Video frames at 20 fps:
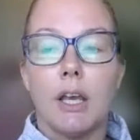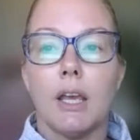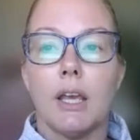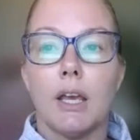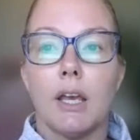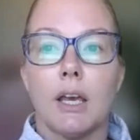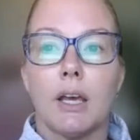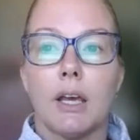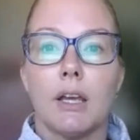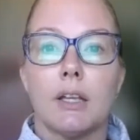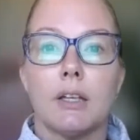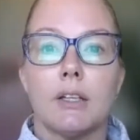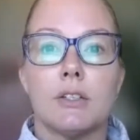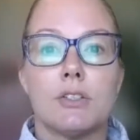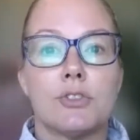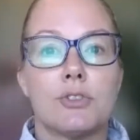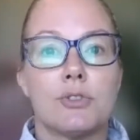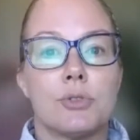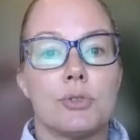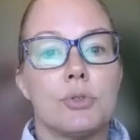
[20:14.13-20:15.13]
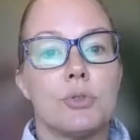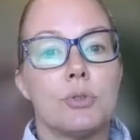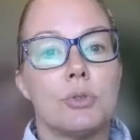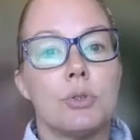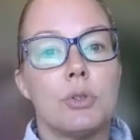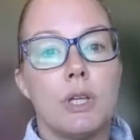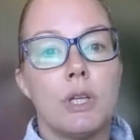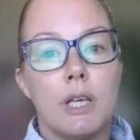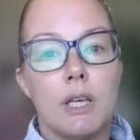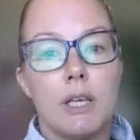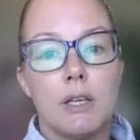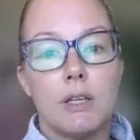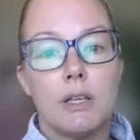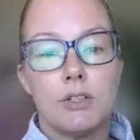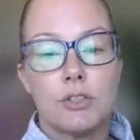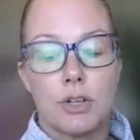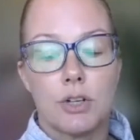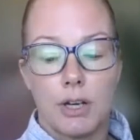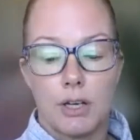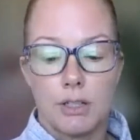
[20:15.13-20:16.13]
and truly
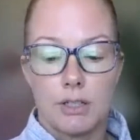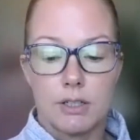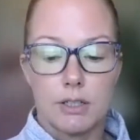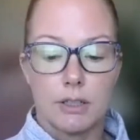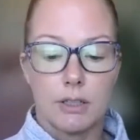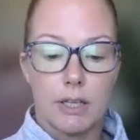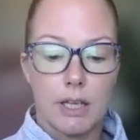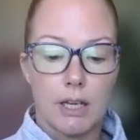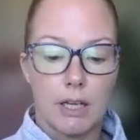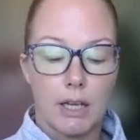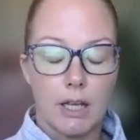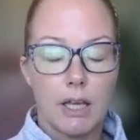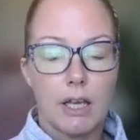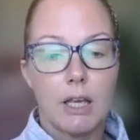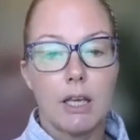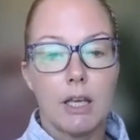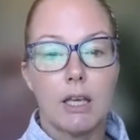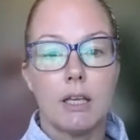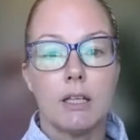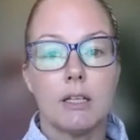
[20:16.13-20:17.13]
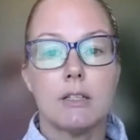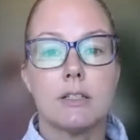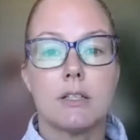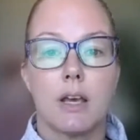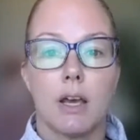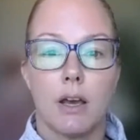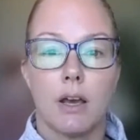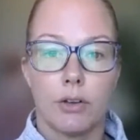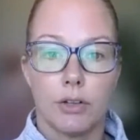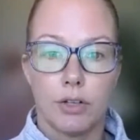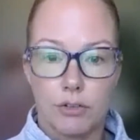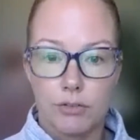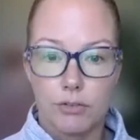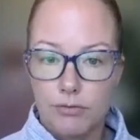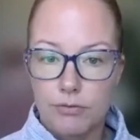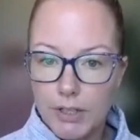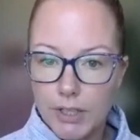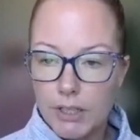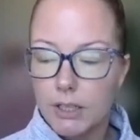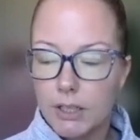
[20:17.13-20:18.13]
trying to lean into how you're
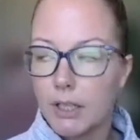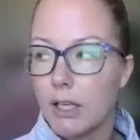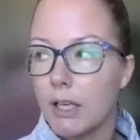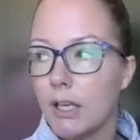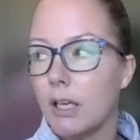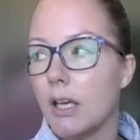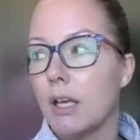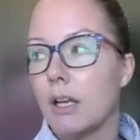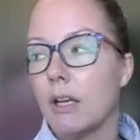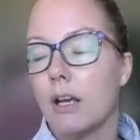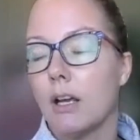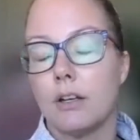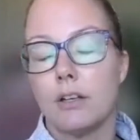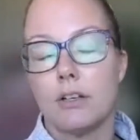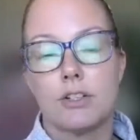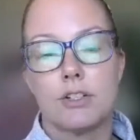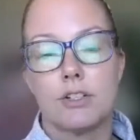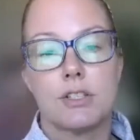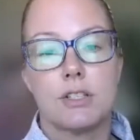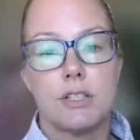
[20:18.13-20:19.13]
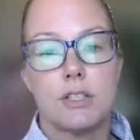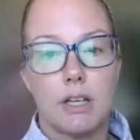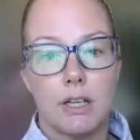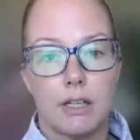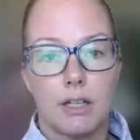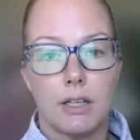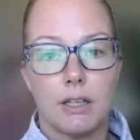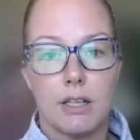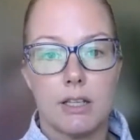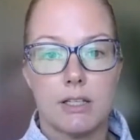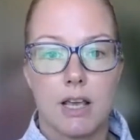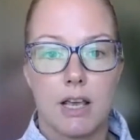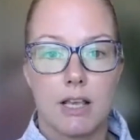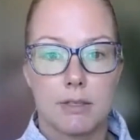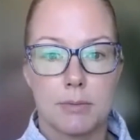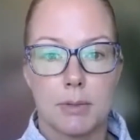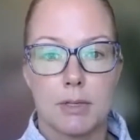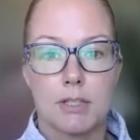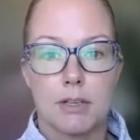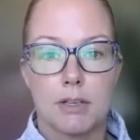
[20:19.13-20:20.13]
feeling and understanding these
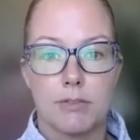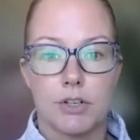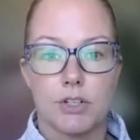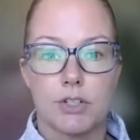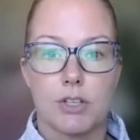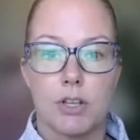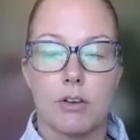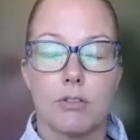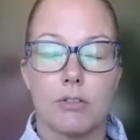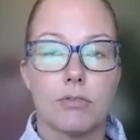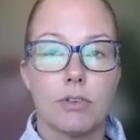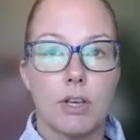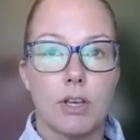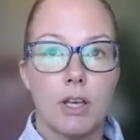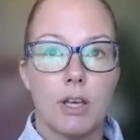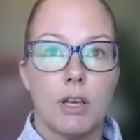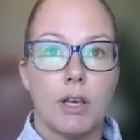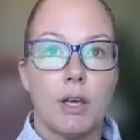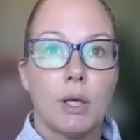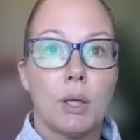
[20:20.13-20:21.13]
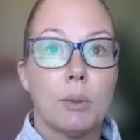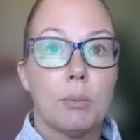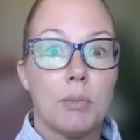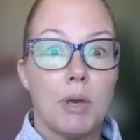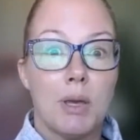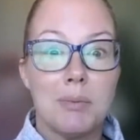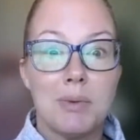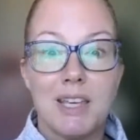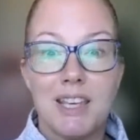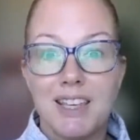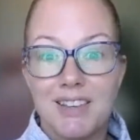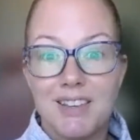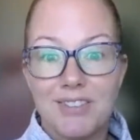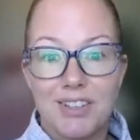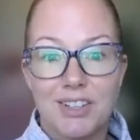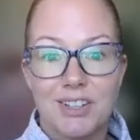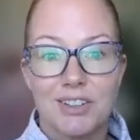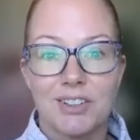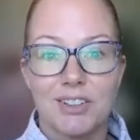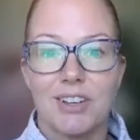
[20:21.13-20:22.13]
aspects of yourself. Maybe
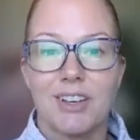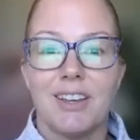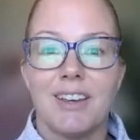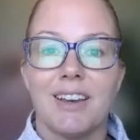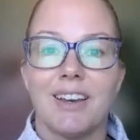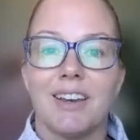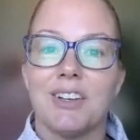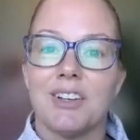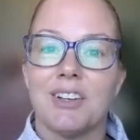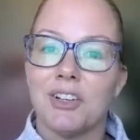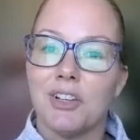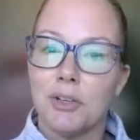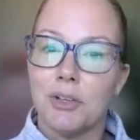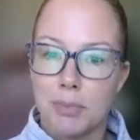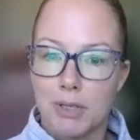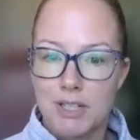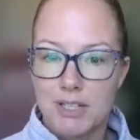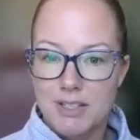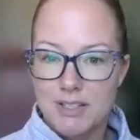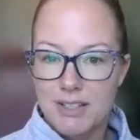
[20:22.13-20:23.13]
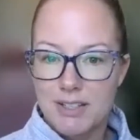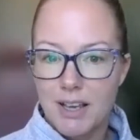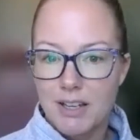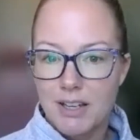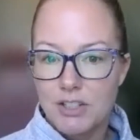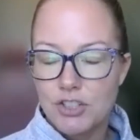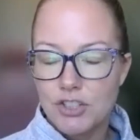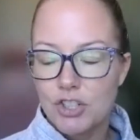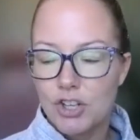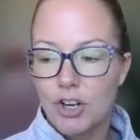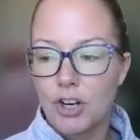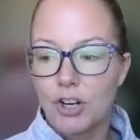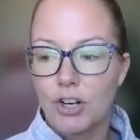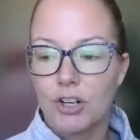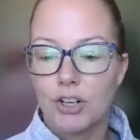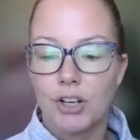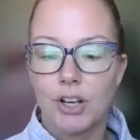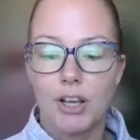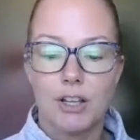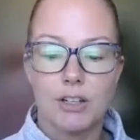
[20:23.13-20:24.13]
even looking at your human design
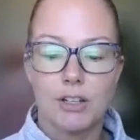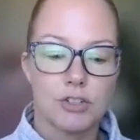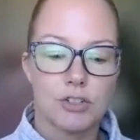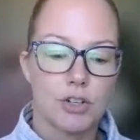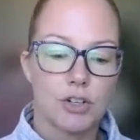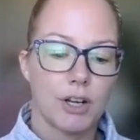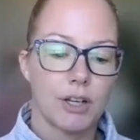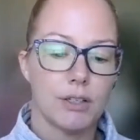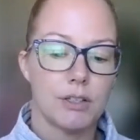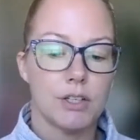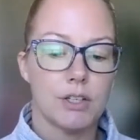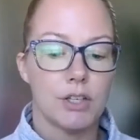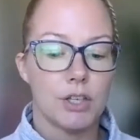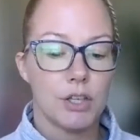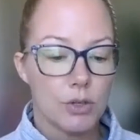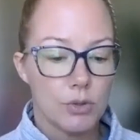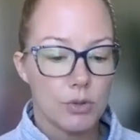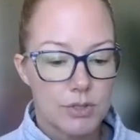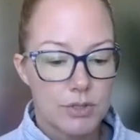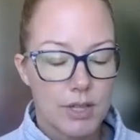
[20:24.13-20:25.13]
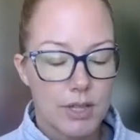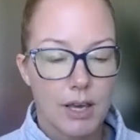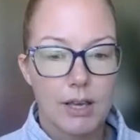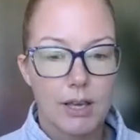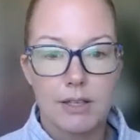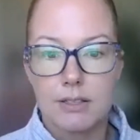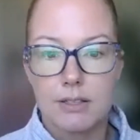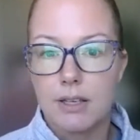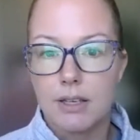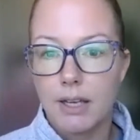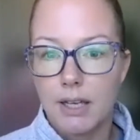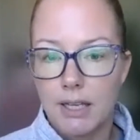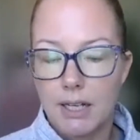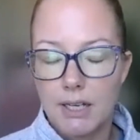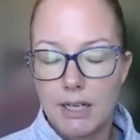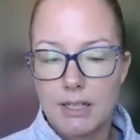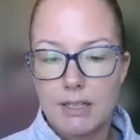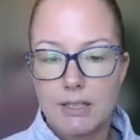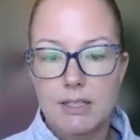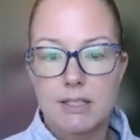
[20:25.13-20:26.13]
chart and trying to use that as
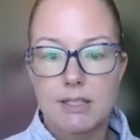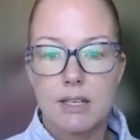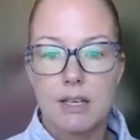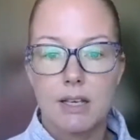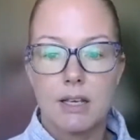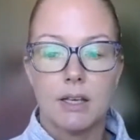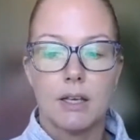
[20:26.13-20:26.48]
guidance.